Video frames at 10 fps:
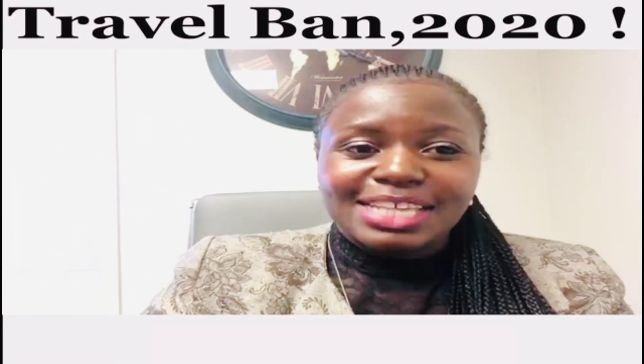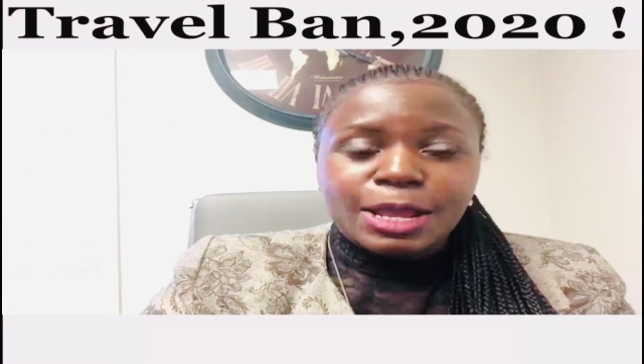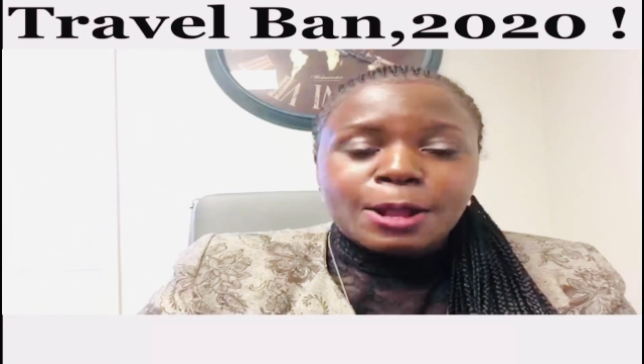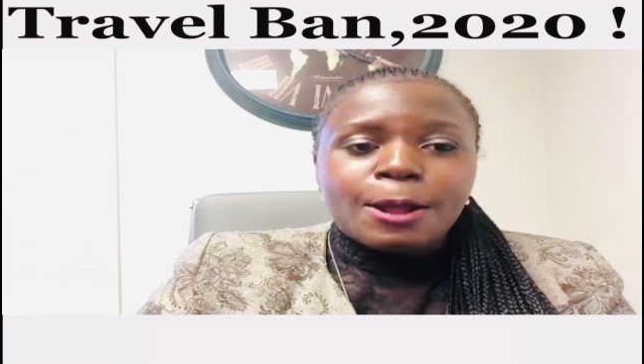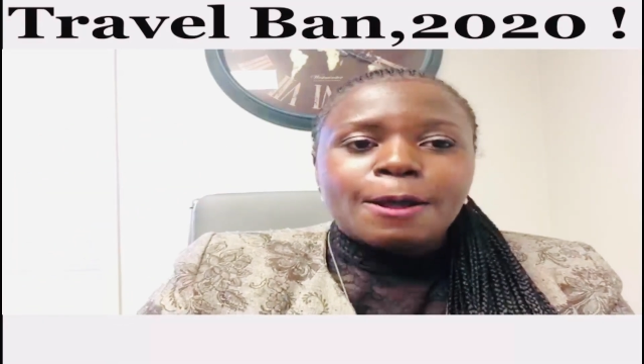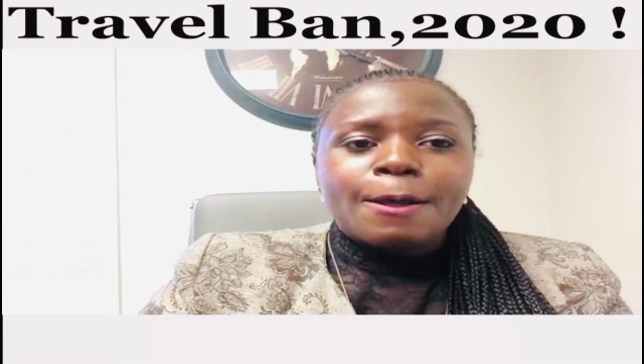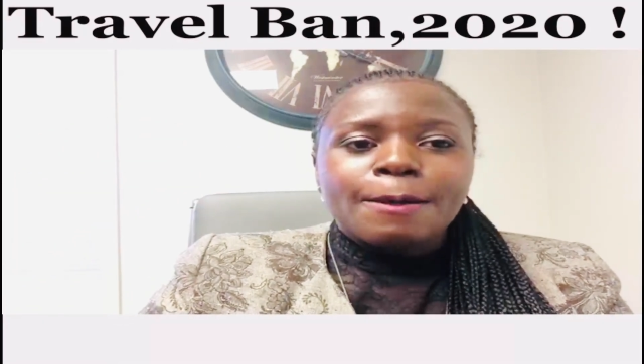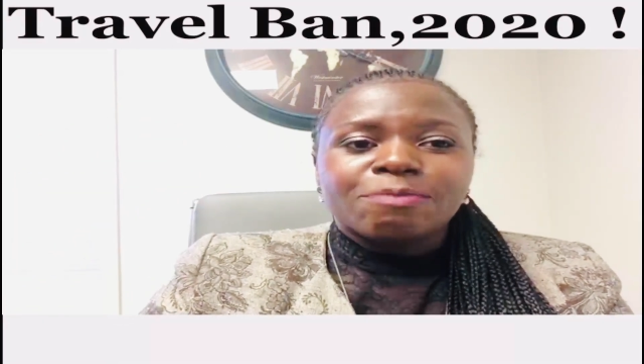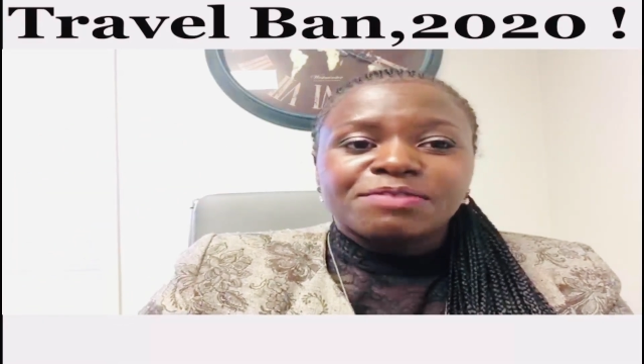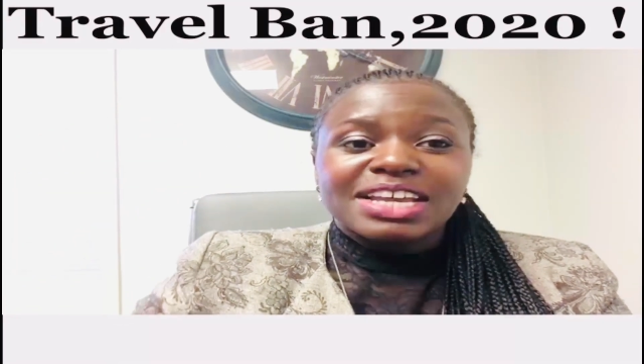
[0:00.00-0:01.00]

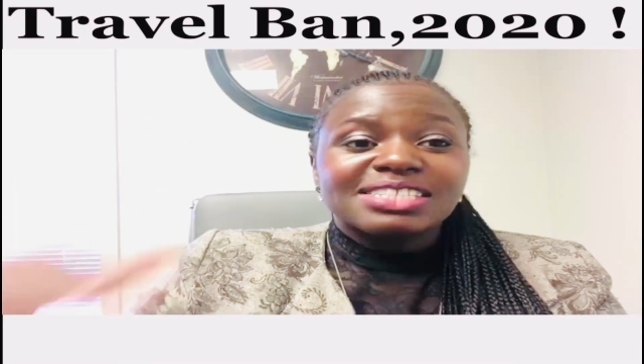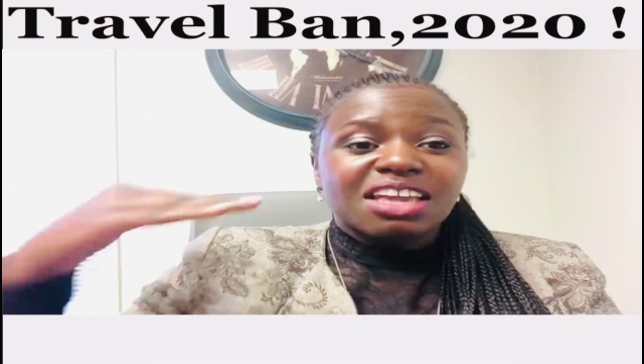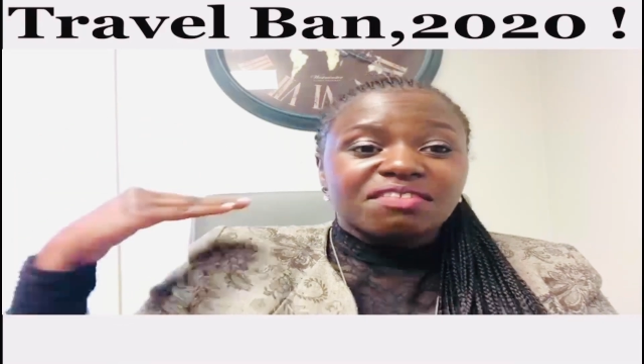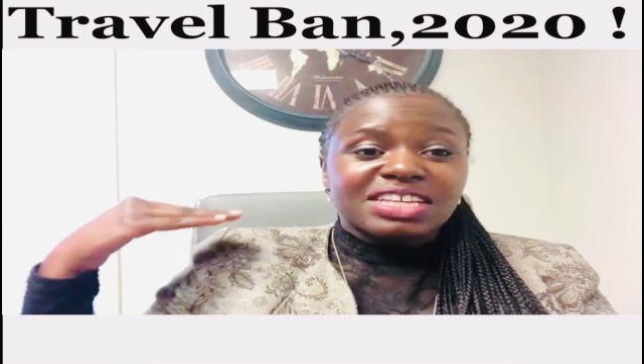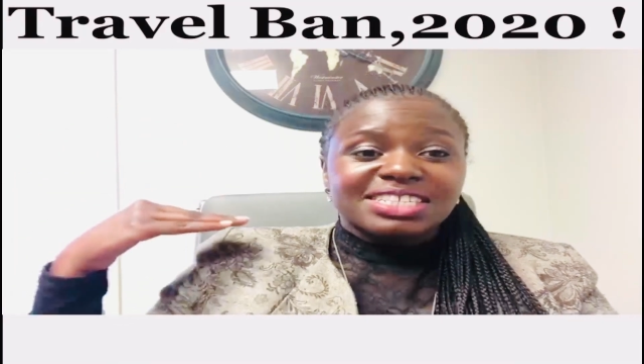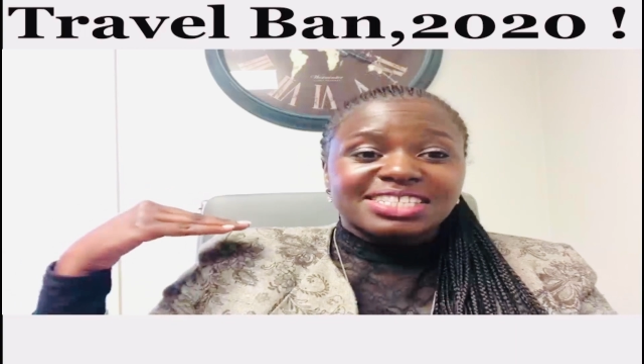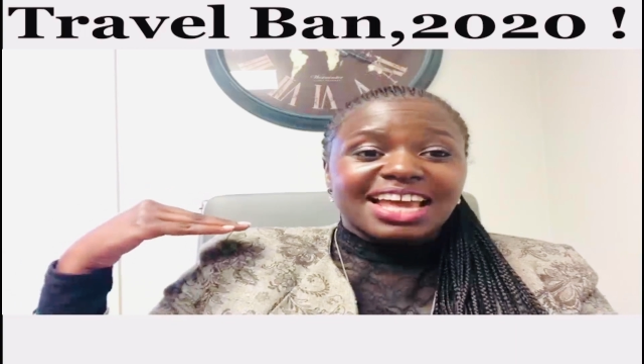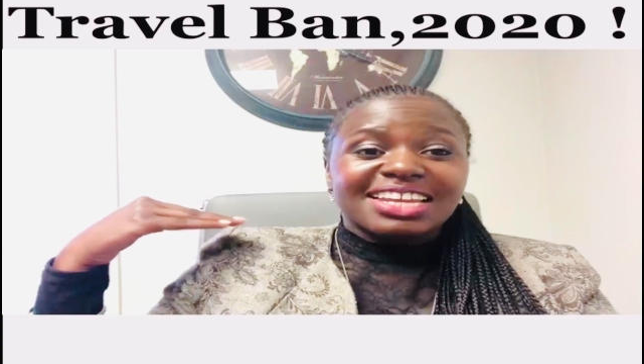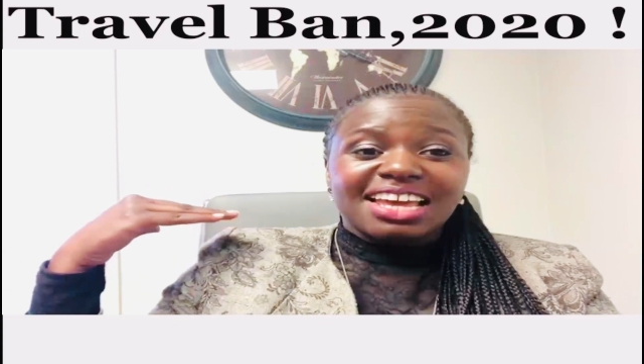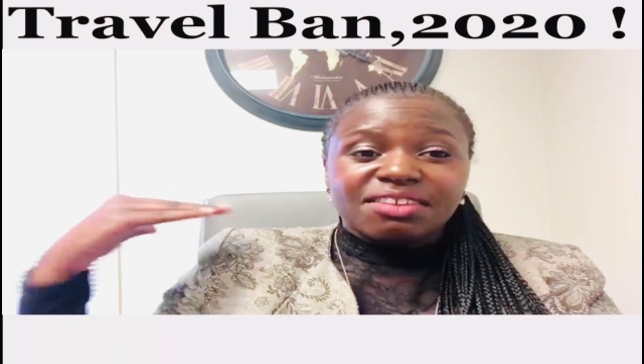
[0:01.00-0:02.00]
fiancé visas
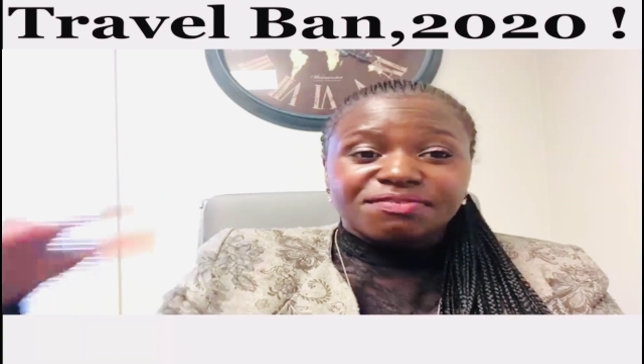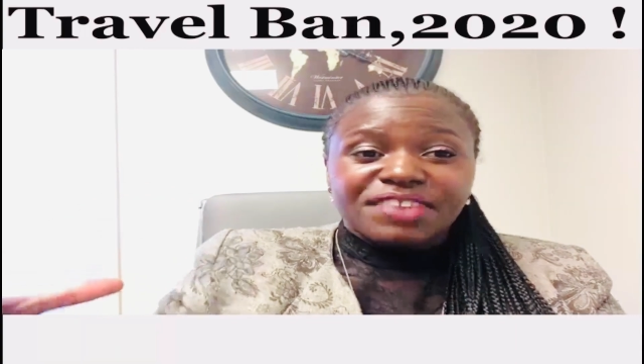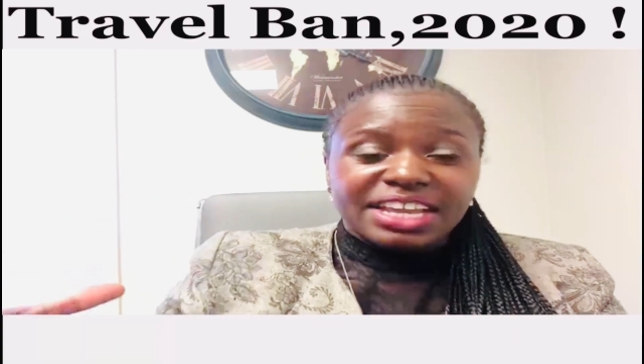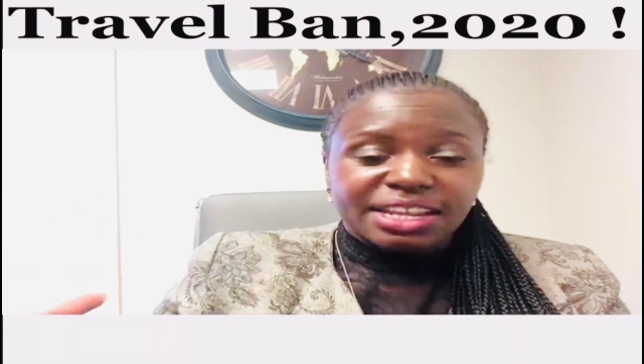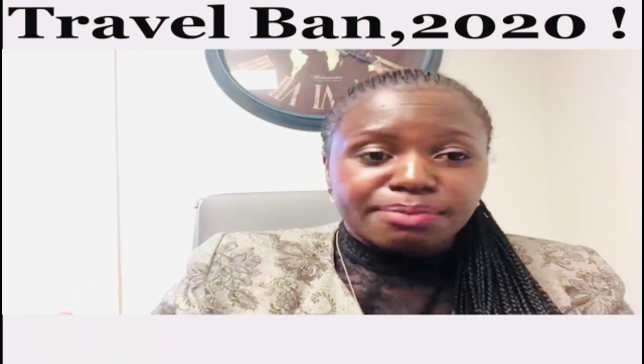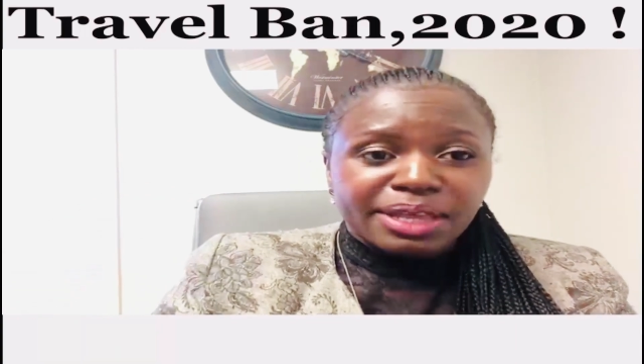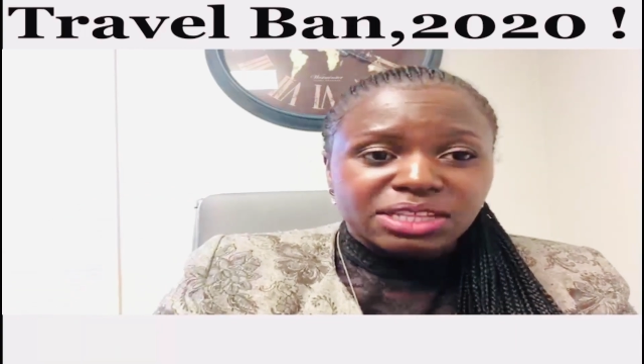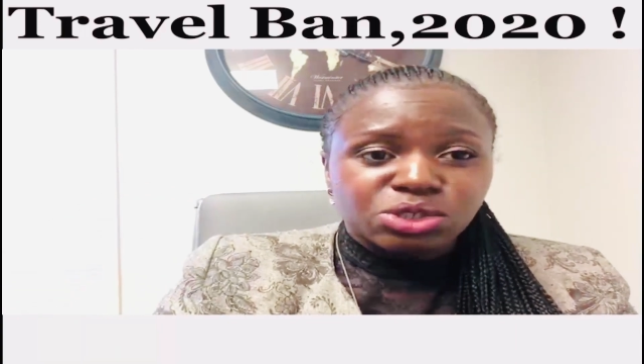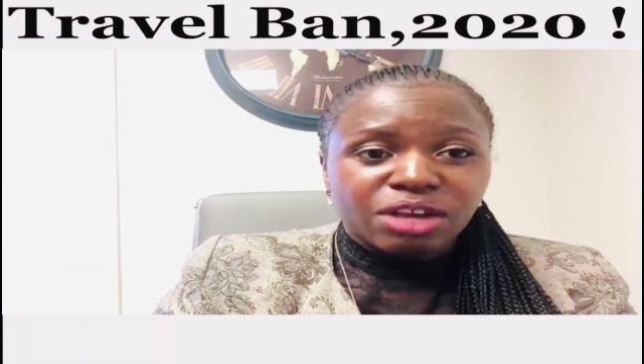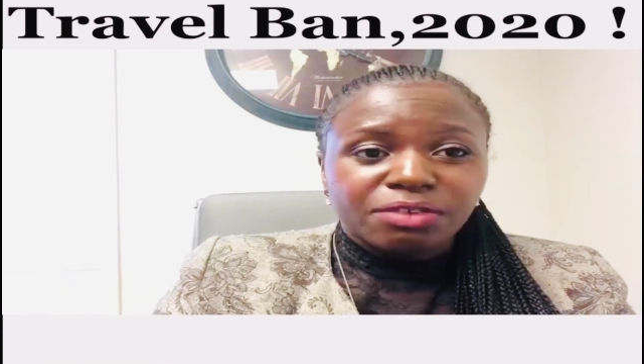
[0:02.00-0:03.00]
are not affected by
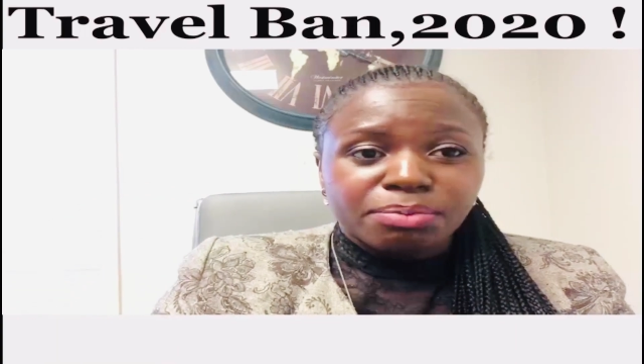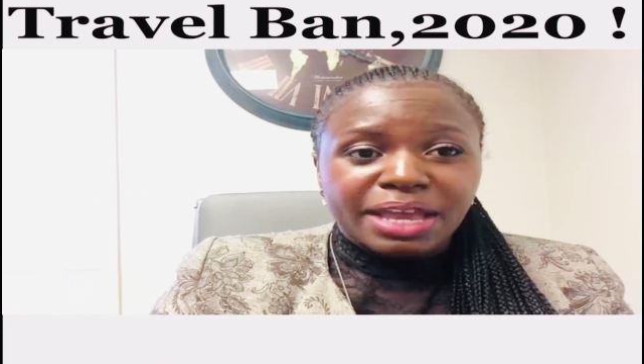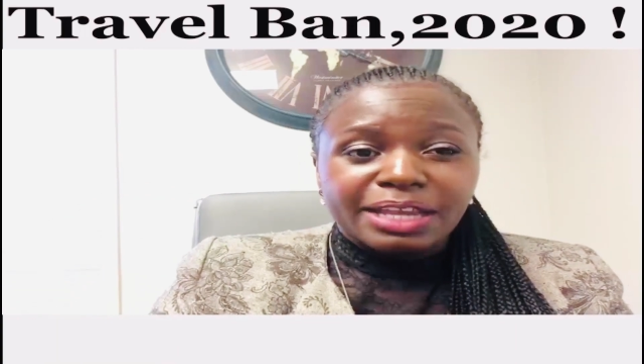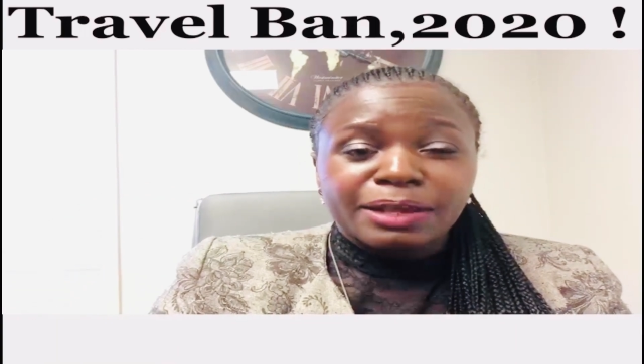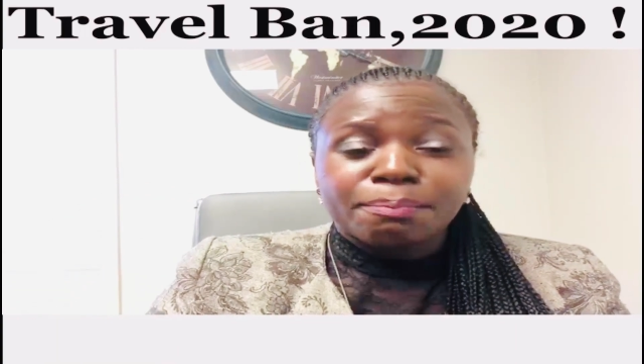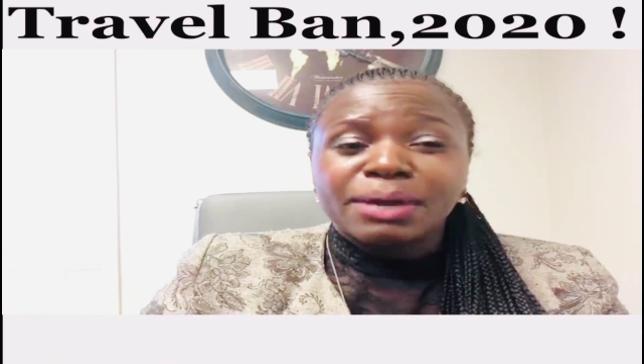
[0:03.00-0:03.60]
the travel ban.